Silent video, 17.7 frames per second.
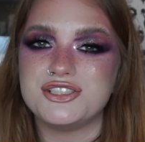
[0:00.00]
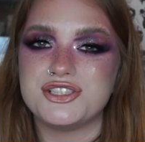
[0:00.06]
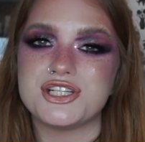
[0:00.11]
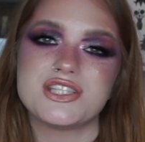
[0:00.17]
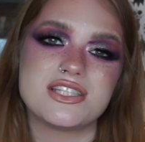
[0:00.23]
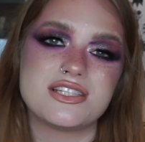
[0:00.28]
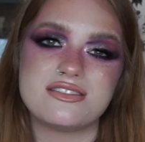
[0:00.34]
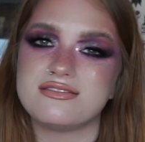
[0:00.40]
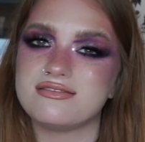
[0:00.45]

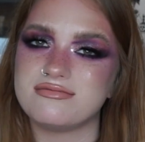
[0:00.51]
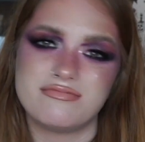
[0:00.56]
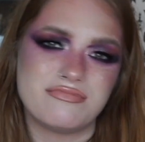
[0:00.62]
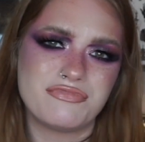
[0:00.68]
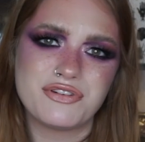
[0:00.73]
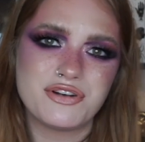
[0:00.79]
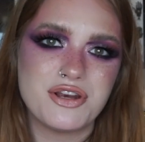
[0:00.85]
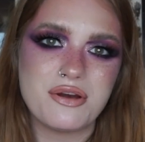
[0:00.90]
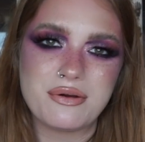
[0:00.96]
just
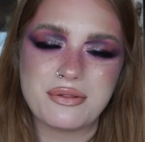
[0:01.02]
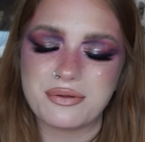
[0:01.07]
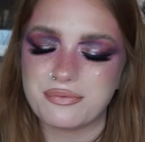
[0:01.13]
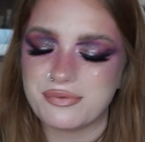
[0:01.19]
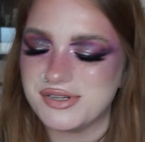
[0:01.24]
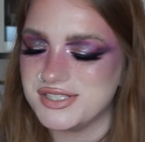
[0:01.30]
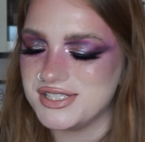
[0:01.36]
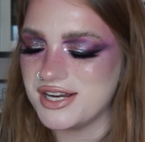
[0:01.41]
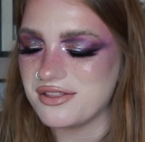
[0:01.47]
for no other
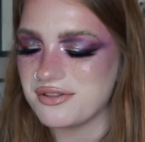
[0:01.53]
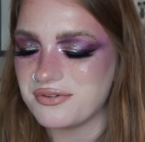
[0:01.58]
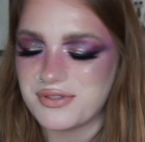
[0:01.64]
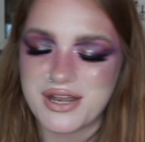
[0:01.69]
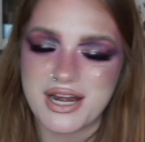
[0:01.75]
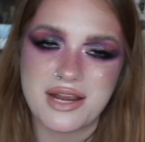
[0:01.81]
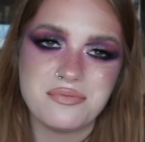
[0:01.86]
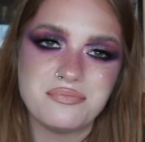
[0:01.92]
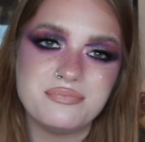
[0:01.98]
reason other
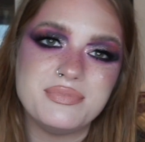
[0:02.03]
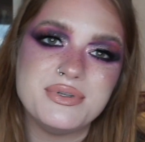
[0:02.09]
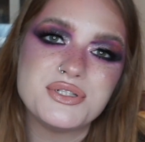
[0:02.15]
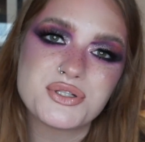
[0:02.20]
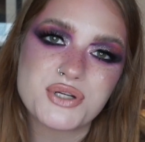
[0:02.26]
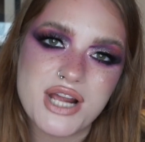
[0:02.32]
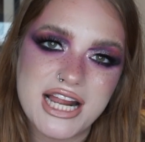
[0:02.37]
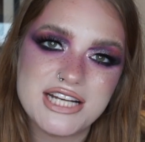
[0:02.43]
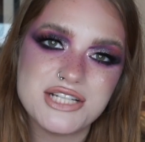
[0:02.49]
than I've been
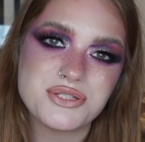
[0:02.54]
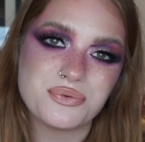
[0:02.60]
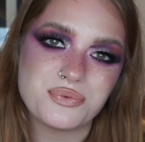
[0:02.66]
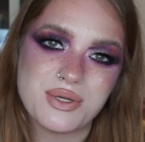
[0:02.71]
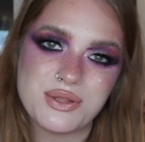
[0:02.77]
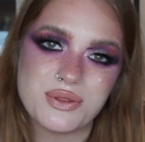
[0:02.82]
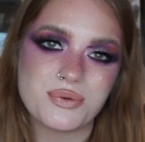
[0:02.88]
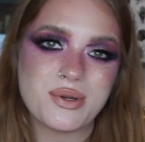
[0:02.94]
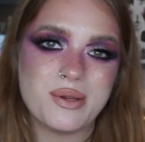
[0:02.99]
trying to
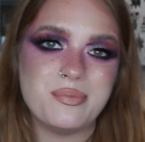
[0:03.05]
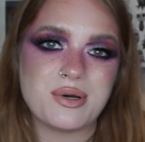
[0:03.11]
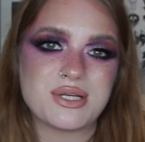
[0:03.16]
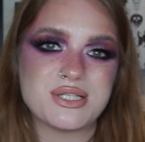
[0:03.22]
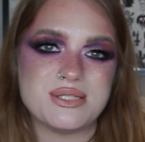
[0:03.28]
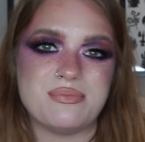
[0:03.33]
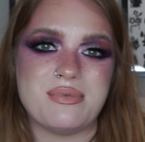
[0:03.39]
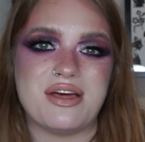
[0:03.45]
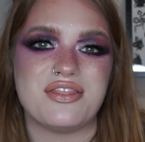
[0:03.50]
read three
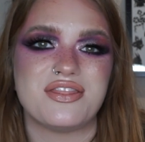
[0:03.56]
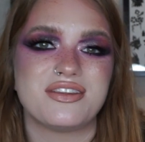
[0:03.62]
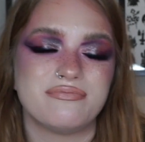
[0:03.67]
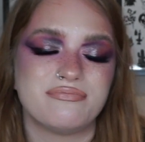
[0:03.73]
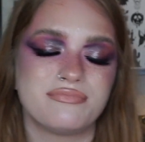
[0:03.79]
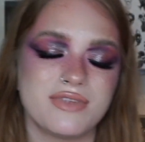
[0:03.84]
books a month.